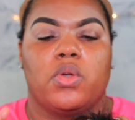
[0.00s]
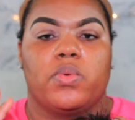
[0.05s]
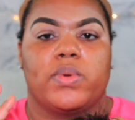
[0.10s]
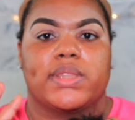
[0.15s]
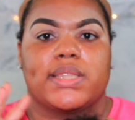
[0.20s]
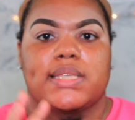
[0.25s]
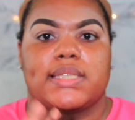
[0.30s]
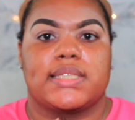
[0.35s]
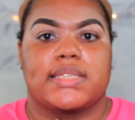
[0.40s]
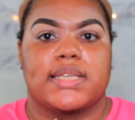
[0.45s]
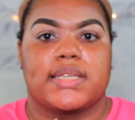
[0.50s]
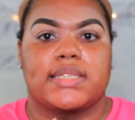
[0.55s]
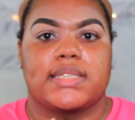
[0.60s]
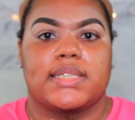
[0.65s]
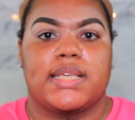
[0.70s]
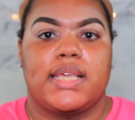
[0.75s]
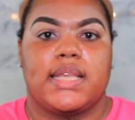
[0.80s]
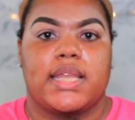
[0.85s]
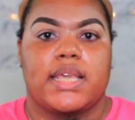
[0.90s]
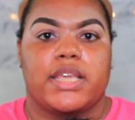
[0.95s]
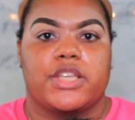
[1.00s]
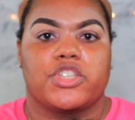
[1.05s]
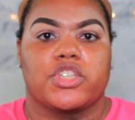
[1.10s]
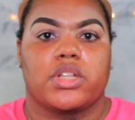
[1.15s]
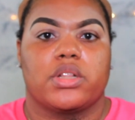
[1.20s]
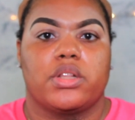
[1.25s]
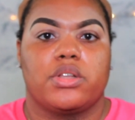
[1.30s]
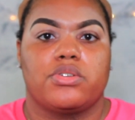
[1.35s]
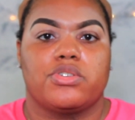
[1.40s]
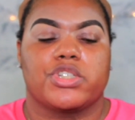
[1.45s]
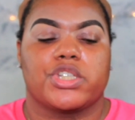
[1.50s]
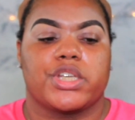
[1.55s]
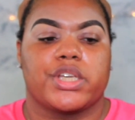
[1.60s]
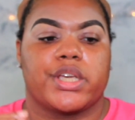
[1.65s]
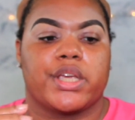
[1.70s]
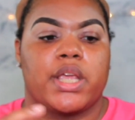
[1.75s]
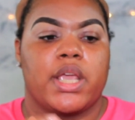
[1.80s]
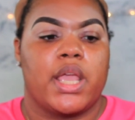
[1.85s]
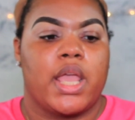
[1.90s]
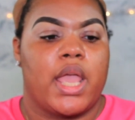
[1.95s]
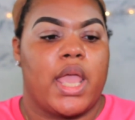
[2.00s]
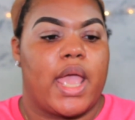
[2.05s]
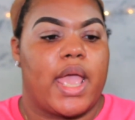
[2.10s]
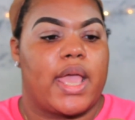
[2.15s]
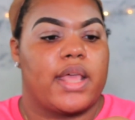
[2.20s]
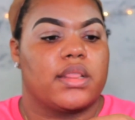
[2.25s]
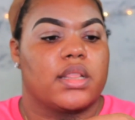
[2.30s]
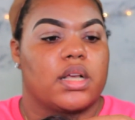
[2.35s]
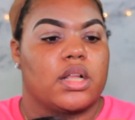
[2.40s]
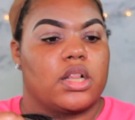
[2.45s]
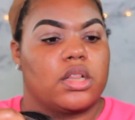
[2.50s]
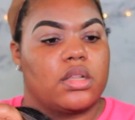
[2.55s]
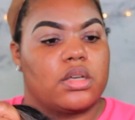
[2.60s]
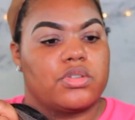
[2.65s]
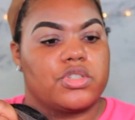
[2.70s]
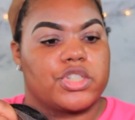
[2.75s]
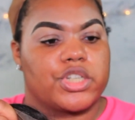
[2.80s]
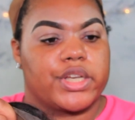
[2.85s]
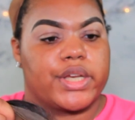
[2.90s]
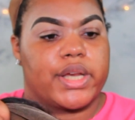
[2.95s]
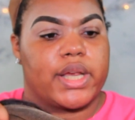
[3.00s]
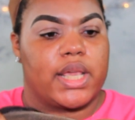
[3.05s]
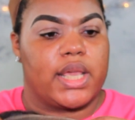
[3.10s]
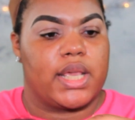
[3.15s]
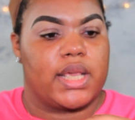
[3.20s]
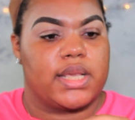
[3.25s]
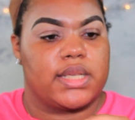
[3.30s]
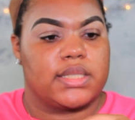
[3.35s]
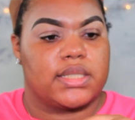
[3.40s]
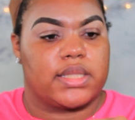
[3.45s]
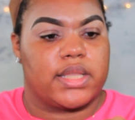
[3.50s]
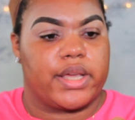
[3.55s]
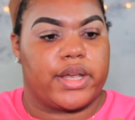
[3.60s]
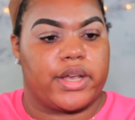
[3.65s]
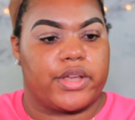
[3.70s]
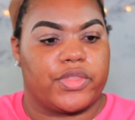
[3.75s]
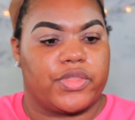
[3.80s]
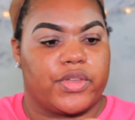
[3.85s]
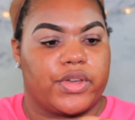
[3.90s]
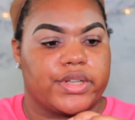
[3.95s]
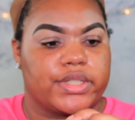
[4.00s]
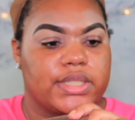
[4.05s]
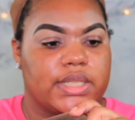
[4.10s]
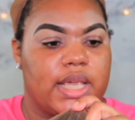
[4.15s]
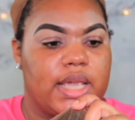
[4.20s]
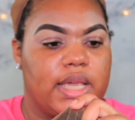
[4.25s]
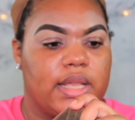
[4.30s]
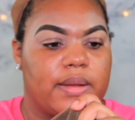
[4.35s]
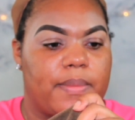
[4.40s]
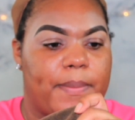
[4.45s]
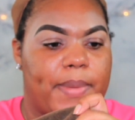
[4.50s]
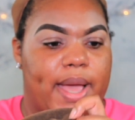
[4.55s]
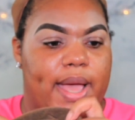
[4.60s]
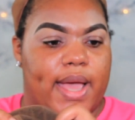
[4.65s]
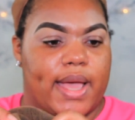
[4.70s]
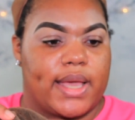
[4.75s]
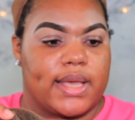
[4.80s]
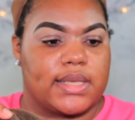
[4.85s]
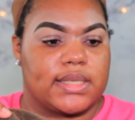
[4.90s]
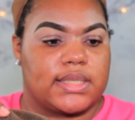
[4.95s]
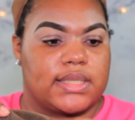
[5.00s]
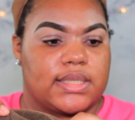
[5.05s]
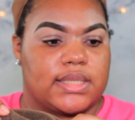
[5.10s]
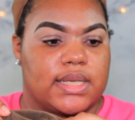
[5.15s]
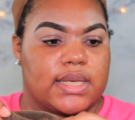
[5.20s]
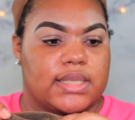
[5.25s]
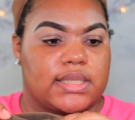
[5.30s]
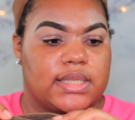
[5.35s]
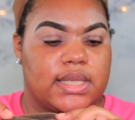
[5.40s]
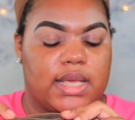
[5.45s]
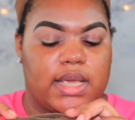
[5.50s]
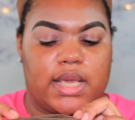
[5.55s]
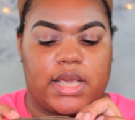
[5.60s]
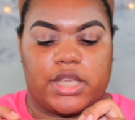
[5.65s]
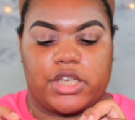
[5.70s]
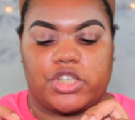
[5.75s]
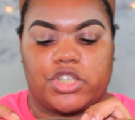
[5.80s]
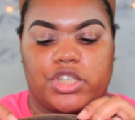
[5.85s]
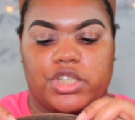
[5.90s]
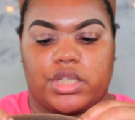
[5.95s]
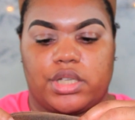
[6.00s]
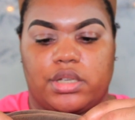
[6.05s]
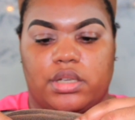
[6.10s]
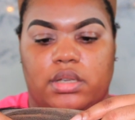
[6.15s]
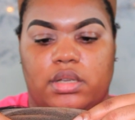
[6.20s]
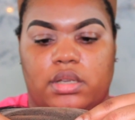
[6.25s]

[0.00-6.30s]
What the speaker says: with a 16-inch closure. And the closure is their 13 by 6-inch